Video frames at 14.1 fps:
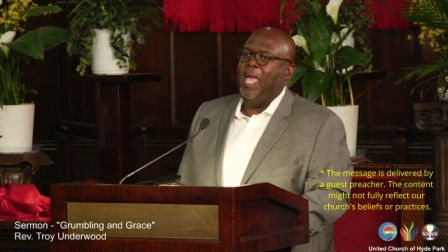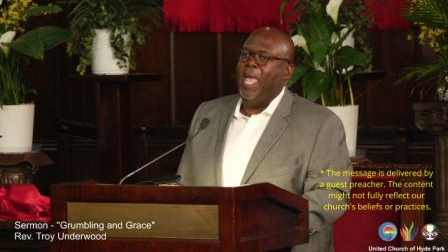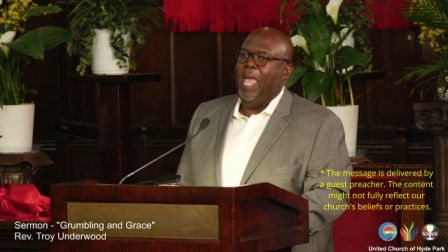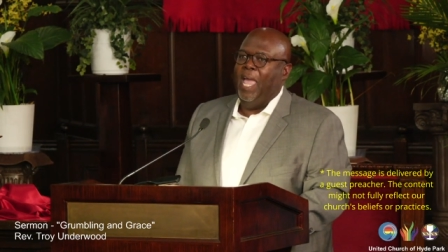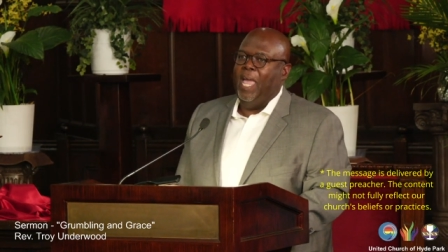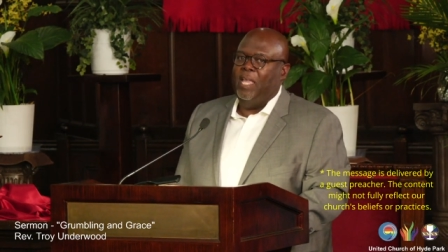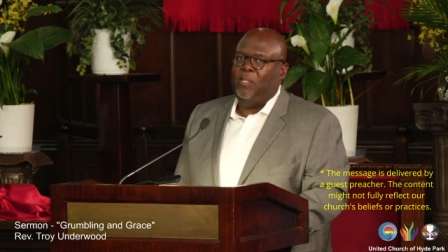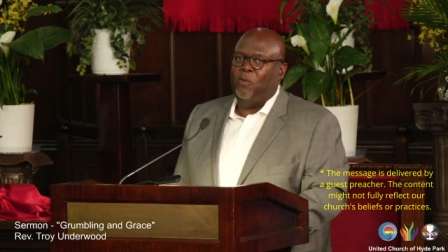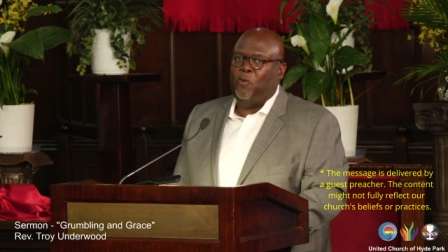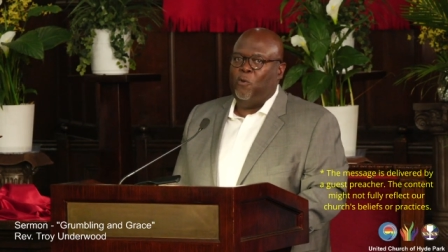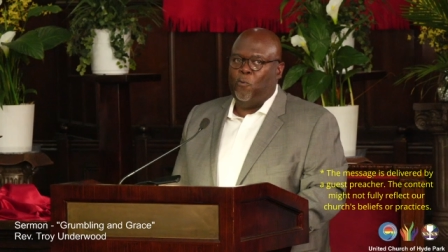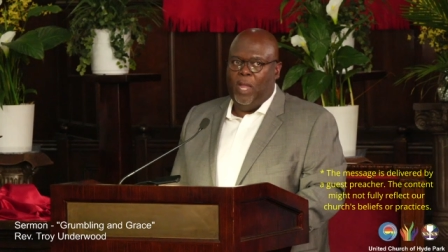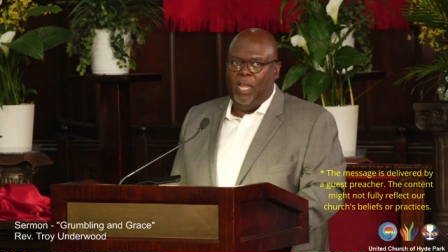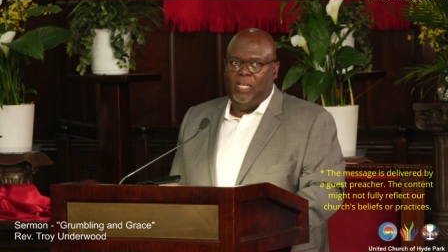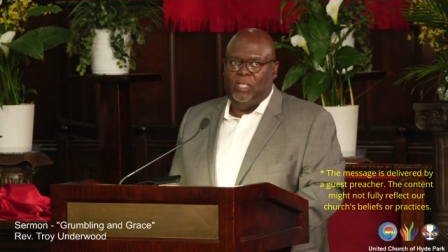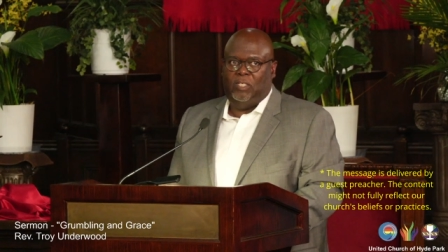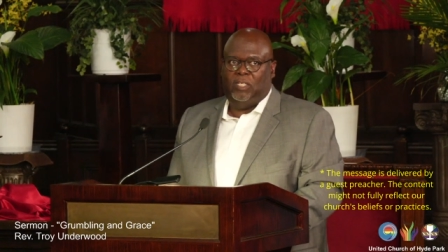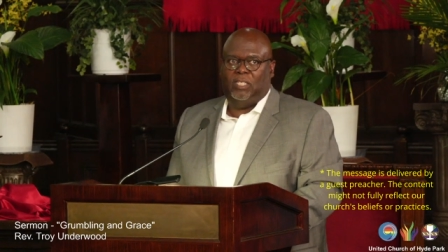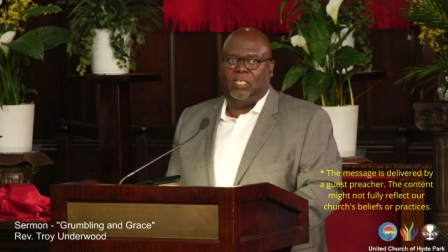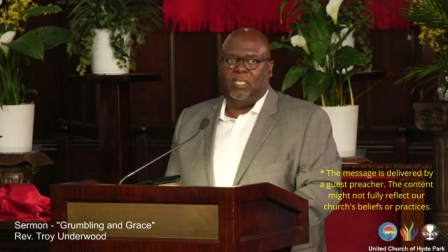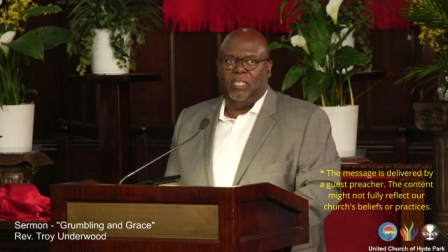and
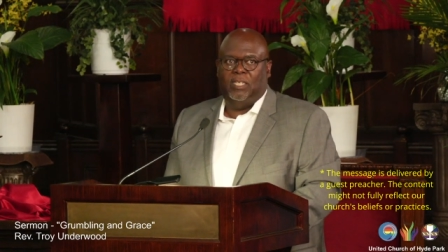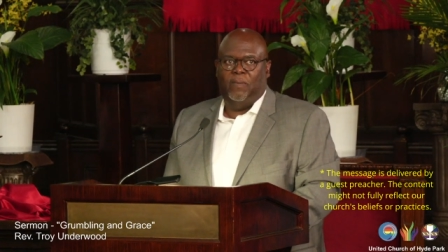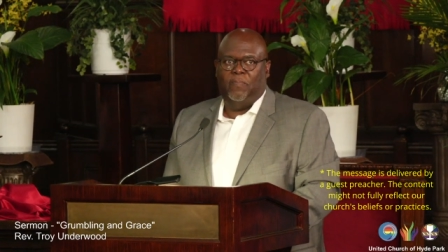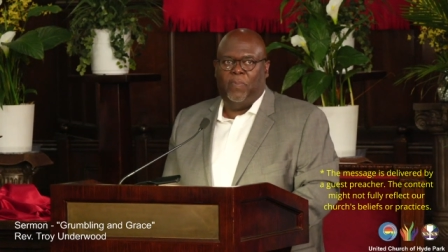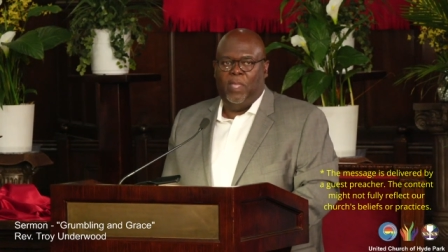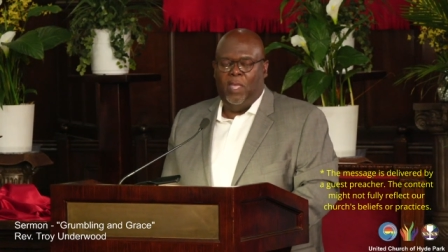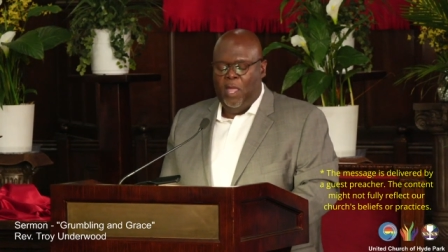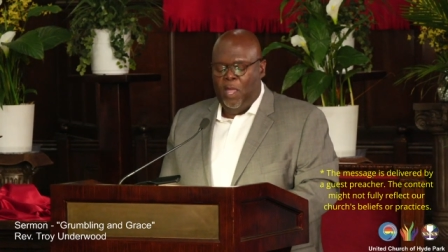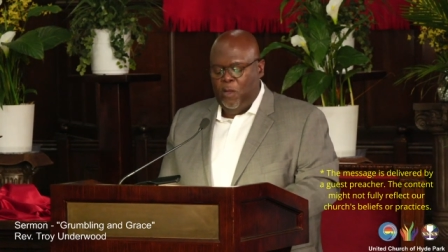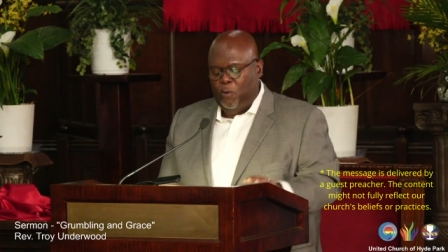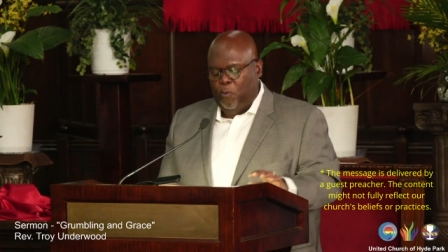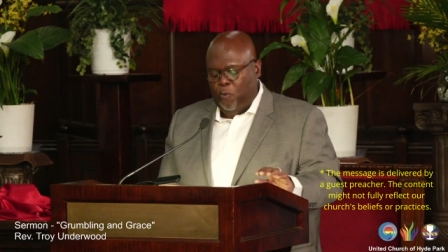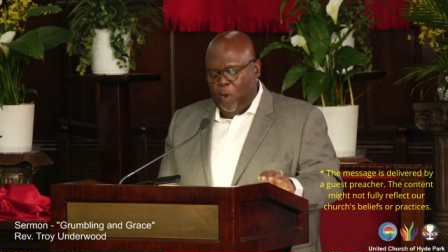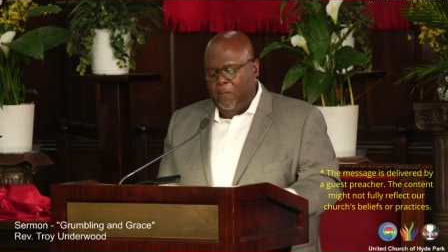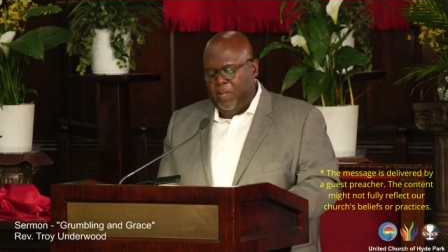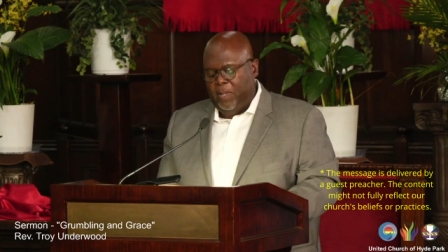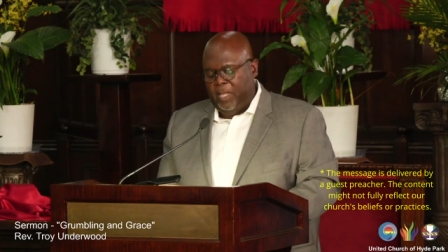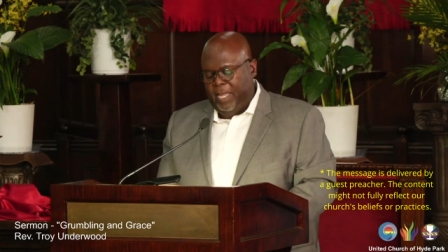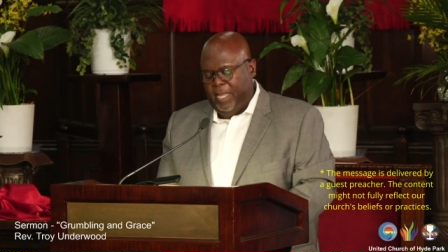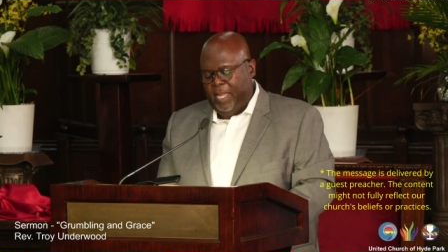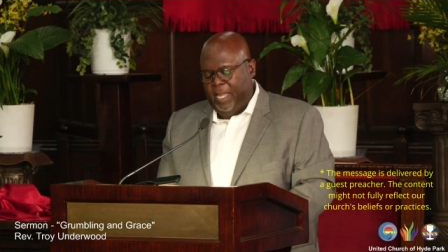Grace
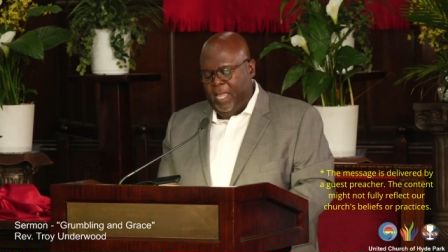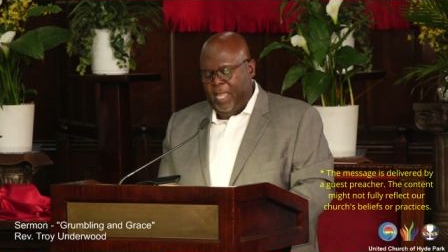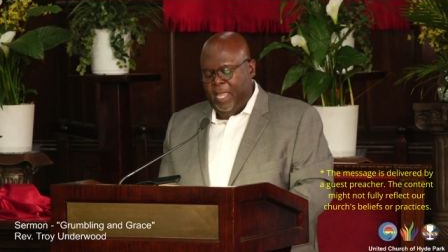grumbling,